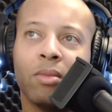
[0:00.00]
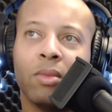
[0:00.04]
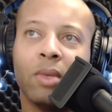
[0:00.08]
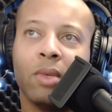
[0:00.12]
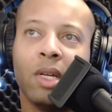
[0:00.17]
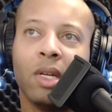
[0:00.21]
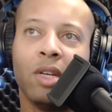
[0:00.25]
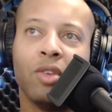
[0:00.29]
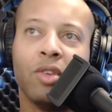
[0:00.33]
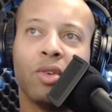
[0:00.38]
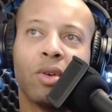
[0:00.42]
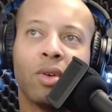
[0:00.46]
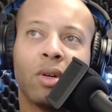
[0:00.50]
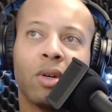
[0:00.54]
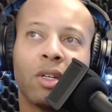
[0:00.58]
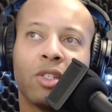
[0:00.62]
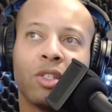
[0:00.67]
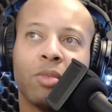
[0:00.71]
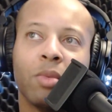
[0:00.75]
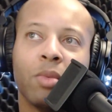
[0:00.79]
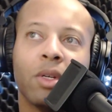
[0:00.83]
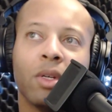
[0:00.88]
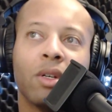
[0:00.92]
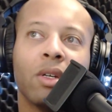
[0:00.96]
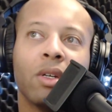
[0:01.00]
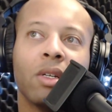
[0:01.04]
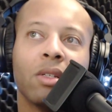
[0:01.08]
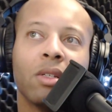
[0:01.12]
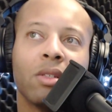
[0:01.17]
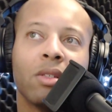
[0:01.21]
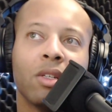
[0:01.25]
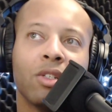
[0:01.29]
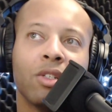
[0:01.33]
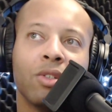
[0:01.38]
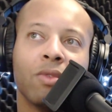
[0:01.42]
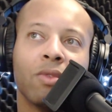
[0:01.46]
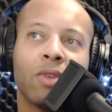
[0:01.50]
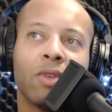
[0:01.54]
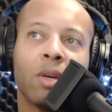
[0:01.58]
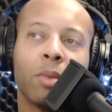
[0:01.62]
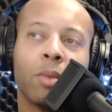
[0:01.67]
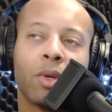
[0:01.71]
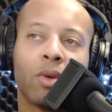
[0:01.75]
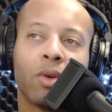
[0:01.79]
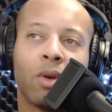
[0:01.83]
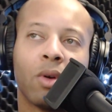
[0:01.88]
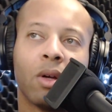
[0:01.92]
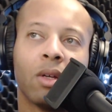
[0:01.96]
in your experience that you've come
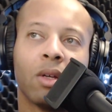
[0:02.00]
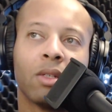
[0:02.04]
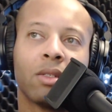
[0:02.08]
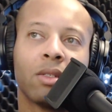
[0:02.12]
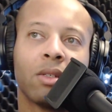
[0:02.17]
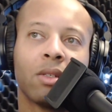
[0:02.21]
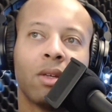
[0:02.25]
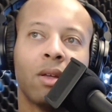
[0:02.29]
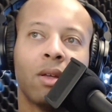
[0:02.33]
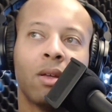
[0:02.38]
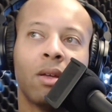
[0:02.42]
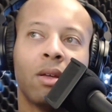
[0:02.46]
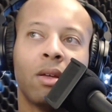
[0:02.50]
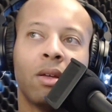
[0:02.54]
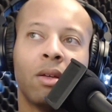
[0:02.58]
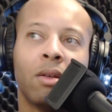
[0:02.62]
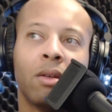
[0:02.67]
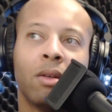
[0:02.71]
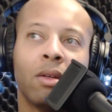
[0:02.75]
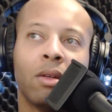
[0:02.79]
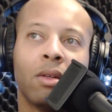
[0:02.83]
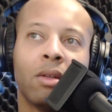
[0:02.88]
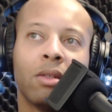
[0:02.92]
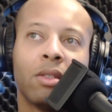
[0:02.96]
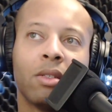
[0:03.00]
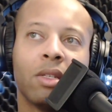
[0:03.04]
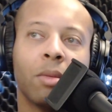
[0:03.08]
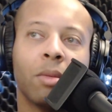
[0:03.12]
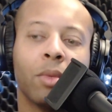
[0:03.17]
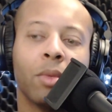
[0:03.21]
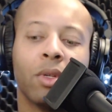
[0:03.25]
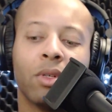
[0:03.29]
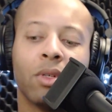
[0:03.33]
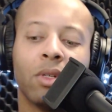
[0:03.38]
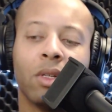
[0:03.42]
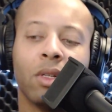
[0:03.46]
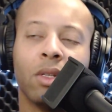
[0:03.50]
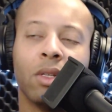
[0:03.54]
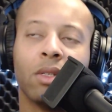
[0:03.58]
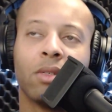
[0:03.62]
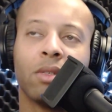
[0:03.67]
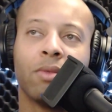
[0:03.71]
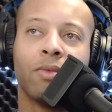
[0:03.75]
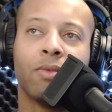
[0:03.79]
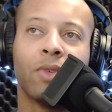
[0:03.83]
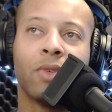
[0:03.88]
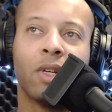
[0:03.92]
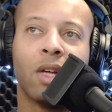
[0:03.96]
across similar to this
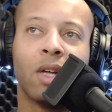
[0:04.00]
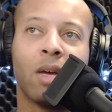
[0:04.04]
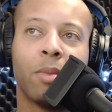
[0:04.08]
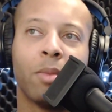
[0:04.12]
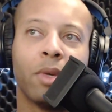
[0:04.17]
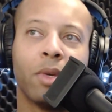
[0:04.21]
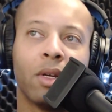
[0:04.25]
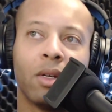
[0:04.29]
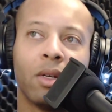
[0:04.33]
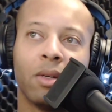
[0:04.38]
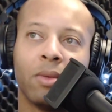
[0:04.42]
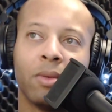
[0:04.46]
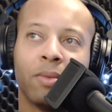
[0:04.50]
phenomenon?